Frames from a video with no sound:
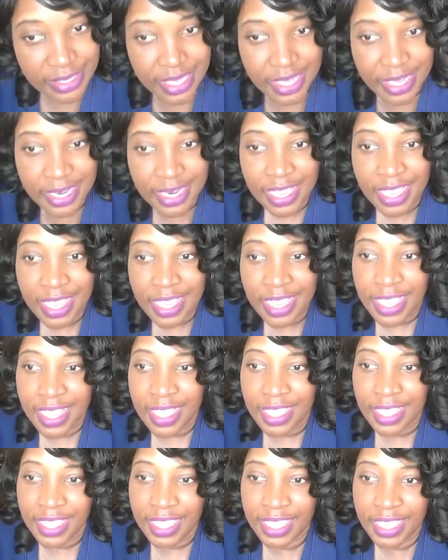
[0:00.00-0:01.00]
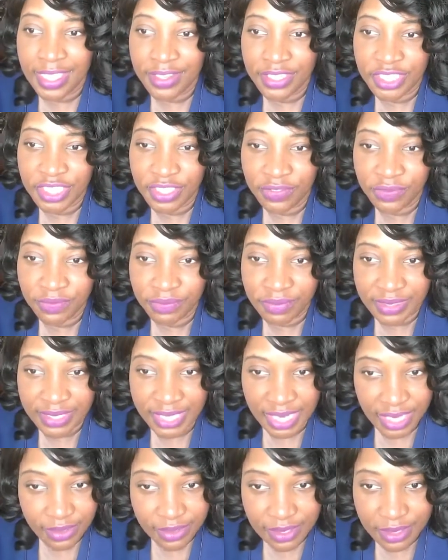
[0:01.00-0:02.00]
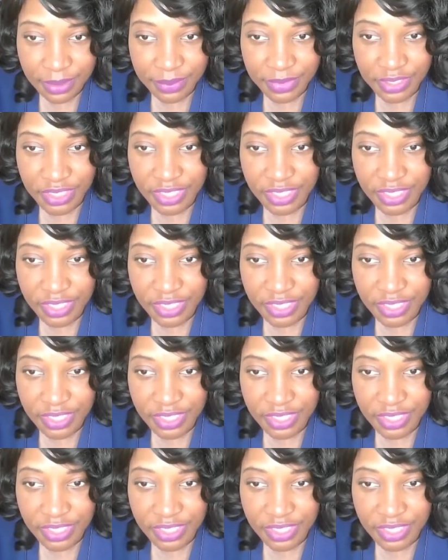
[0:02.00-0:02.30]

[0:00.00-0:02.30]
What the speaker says: And she tells him,